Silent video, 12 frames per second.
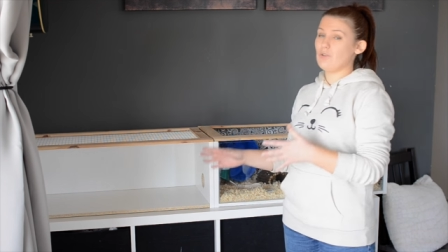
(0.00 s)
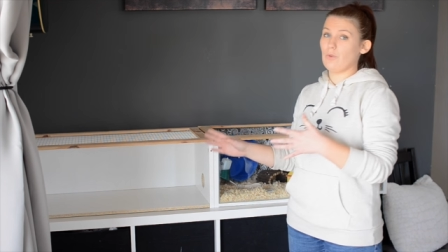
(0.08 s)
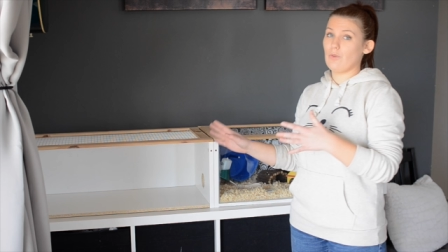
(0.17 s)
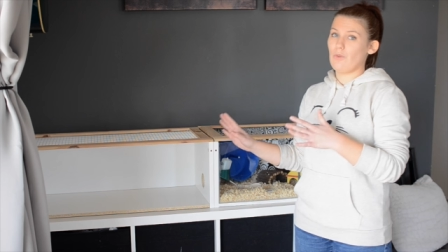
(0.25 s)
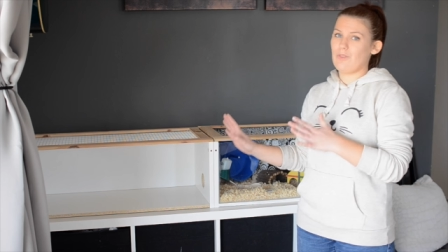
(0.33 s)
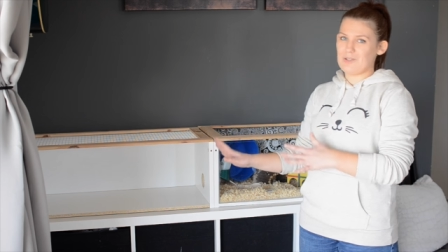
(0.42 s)

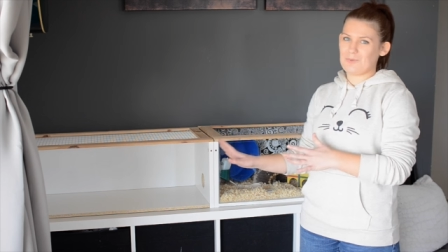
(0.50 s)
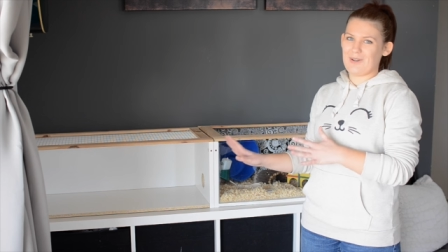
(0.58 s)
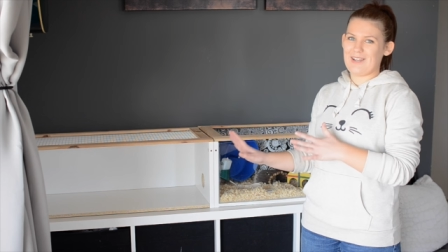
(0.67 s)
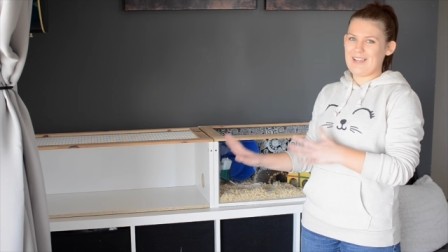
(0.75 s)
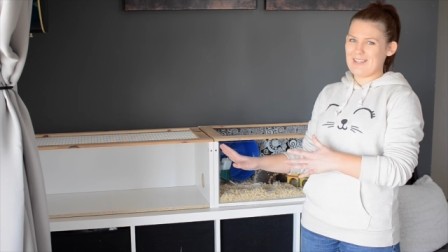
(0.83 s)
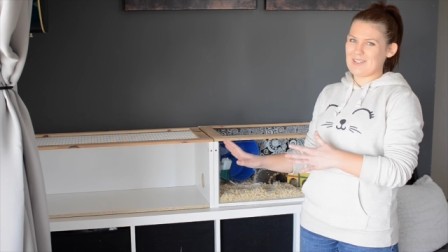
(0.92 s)
although this
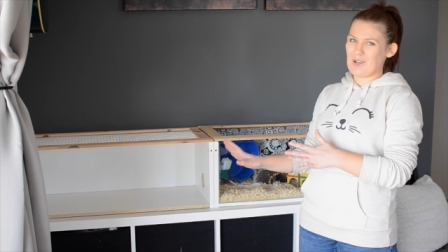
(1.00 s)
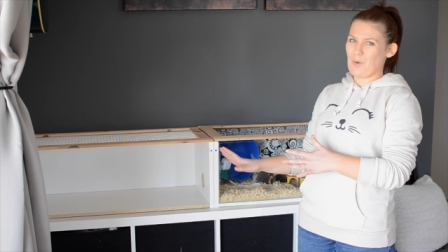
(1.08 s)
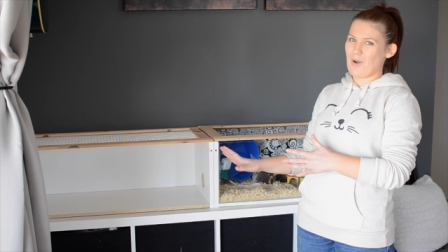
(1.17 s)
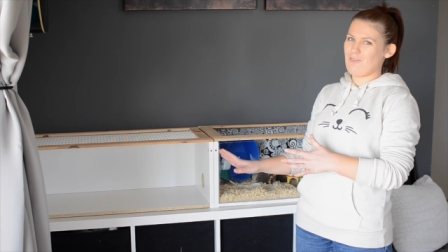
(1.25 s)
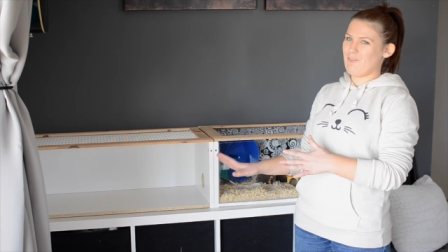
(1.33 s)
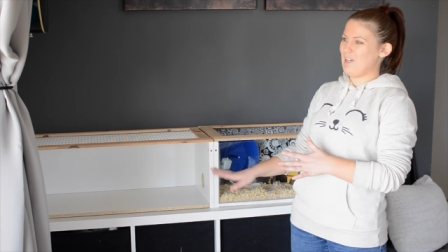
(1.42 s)
one isn't
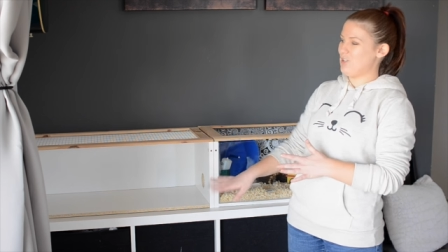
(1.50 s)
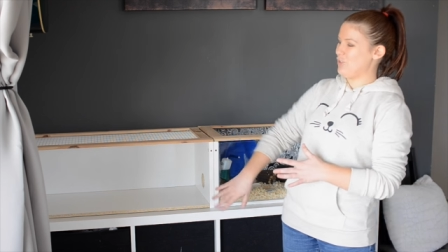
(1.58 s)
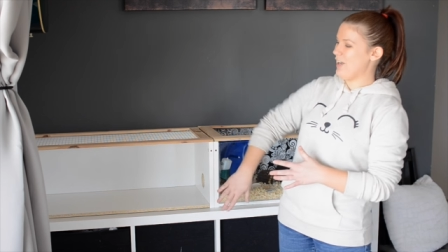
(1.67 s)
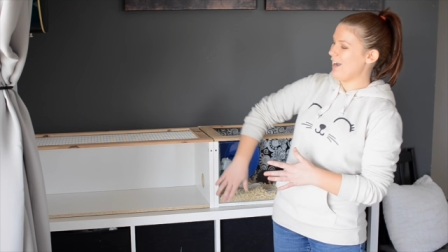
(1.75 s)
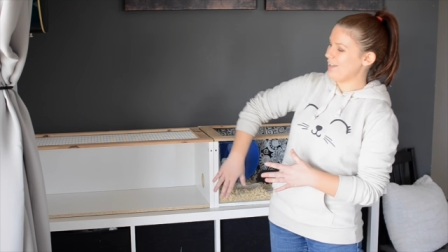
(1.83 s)
quite finished yet.